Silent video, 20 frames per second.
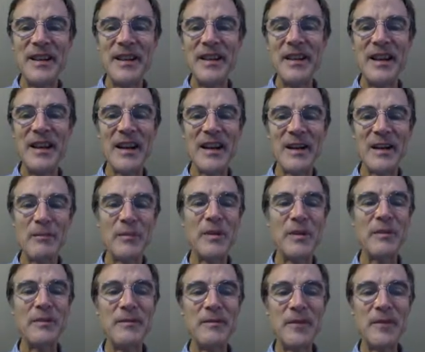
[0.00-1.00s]
uh,
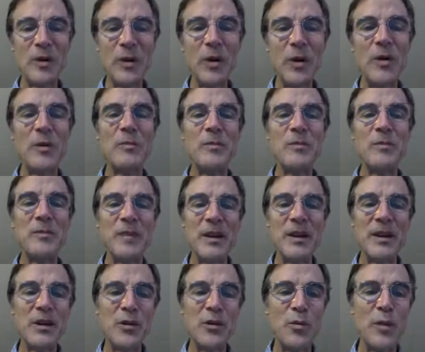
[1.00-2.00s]
Chrome
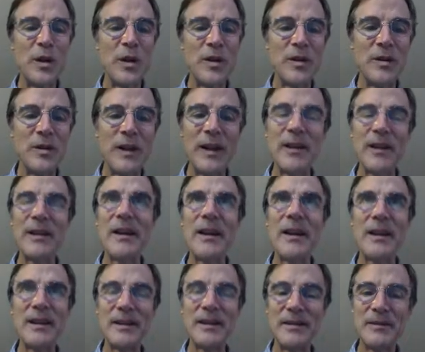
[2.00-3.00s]
will uh,
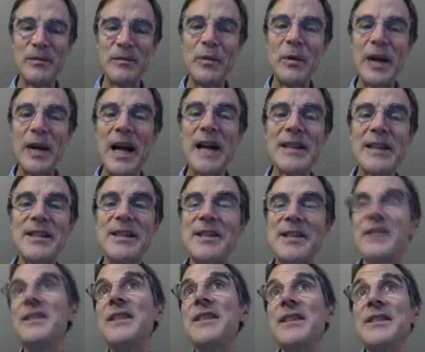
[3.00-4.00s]
uh, will
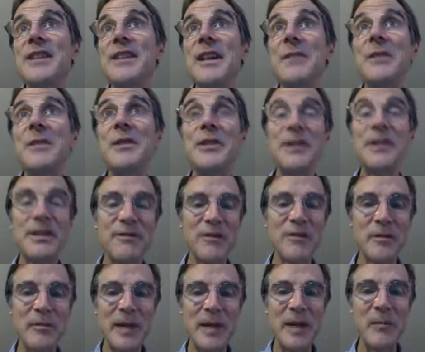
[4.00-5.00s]
access these images
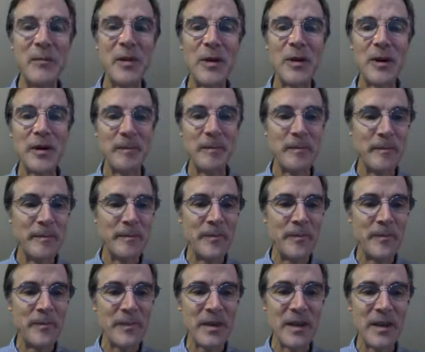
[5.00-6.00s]
from Imgur,
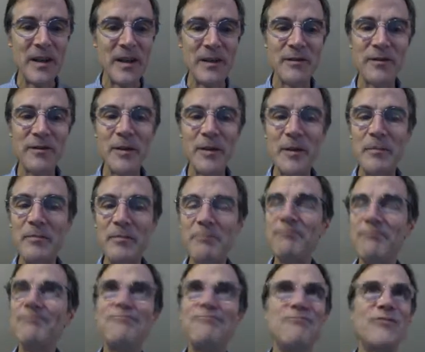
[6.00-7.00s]
uh, from
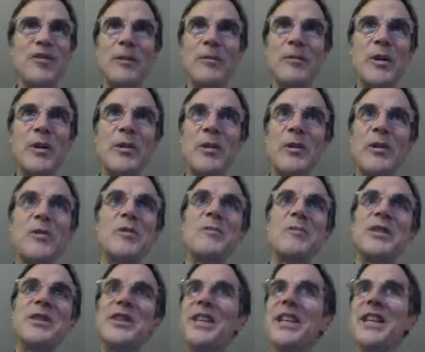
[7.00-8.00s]
from your local
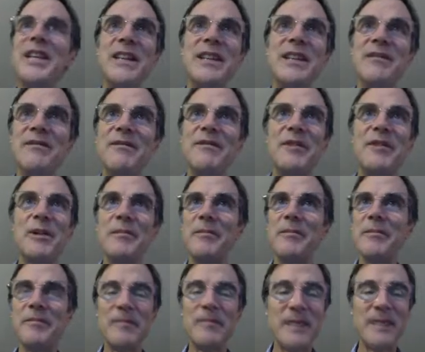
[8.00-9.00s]
machine,
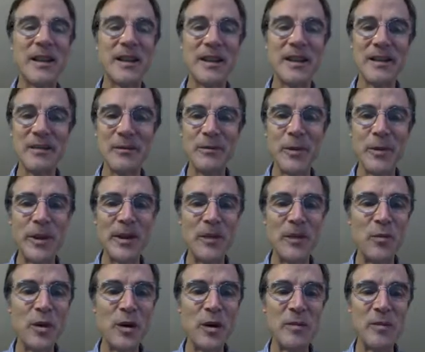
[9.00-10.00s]
from uh, within
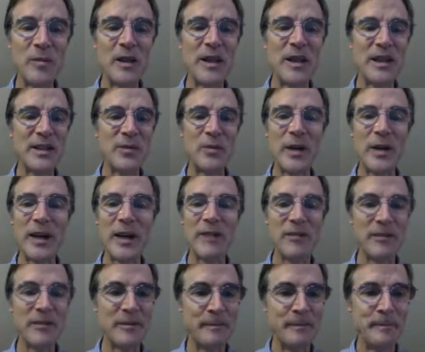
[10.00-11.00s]
WordPress, whatever.